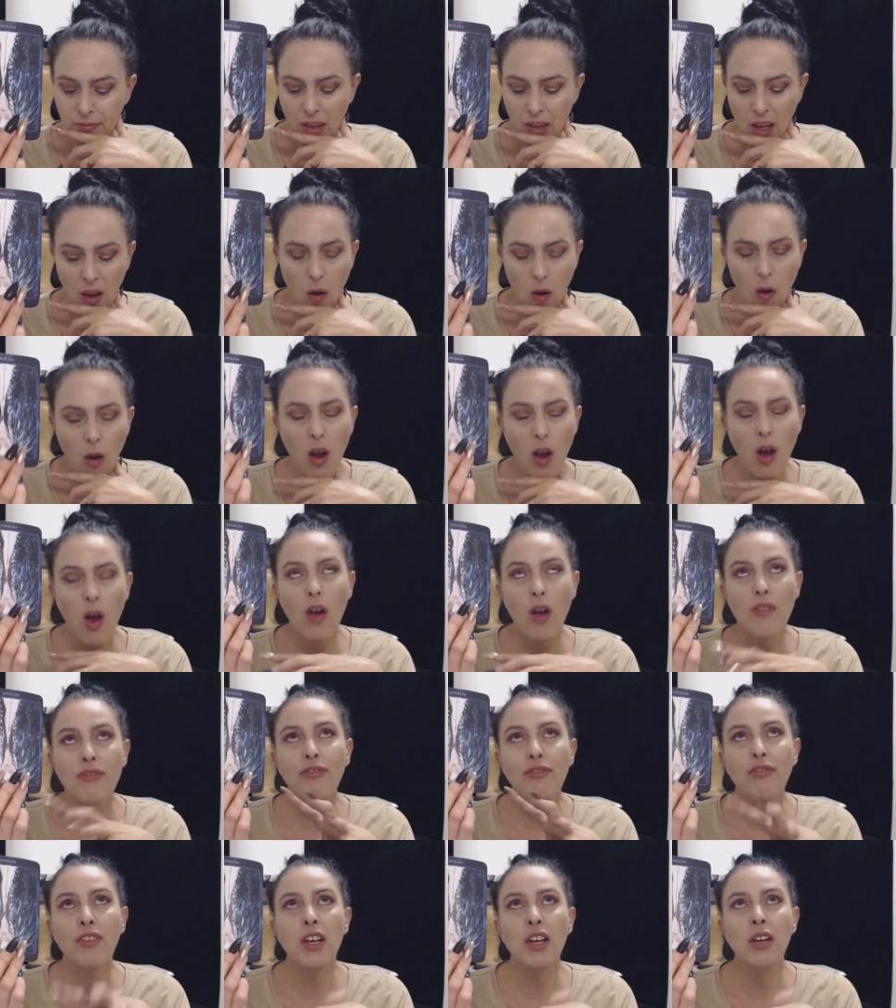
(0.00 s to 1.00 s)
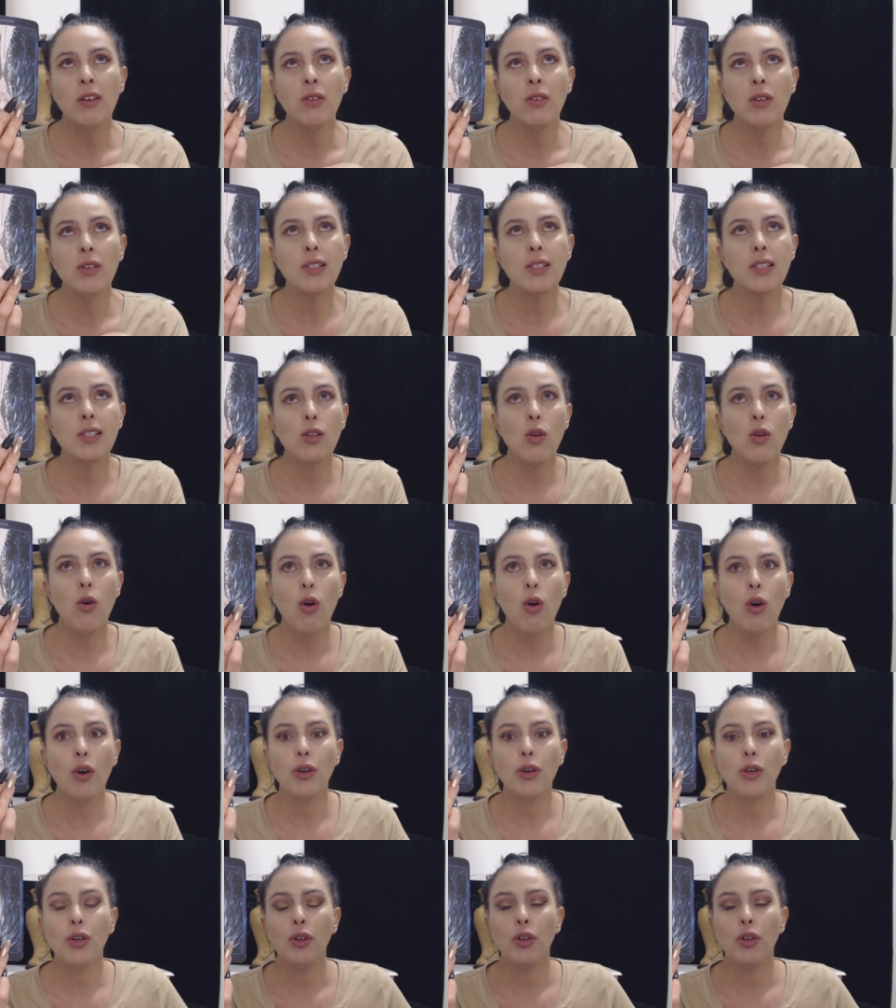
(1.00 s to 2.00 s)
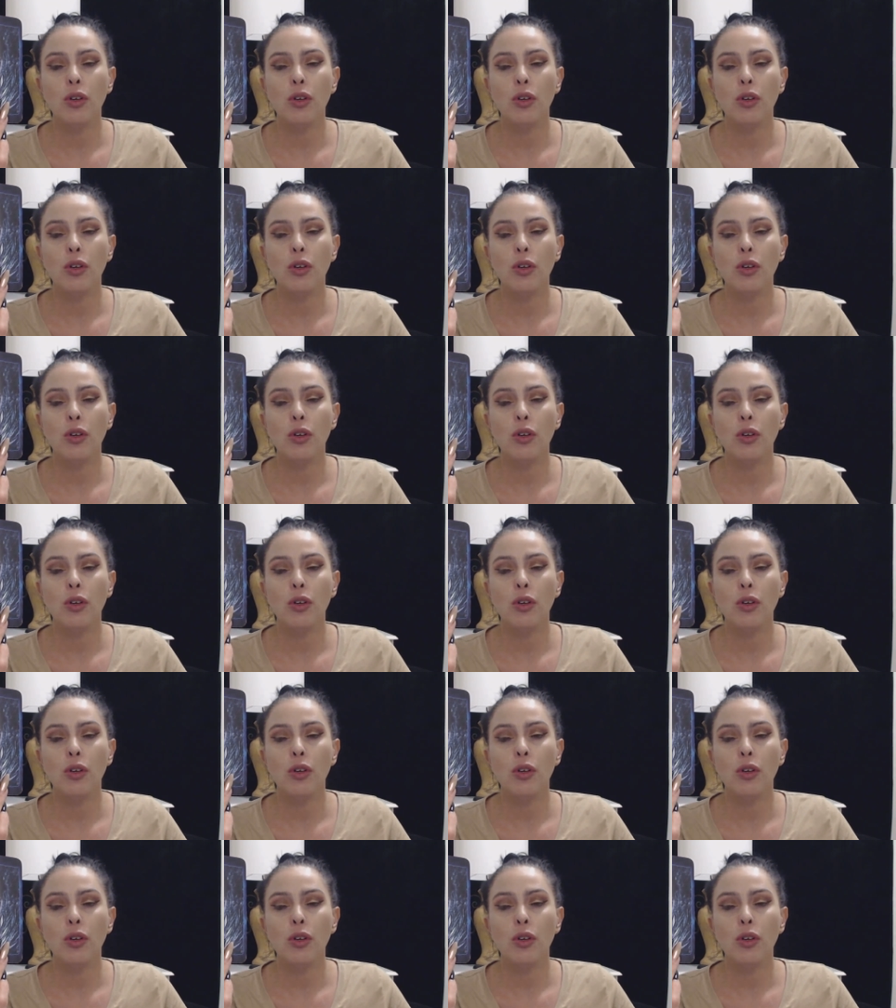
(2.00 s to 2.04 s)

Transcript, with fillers: I, I feel as though,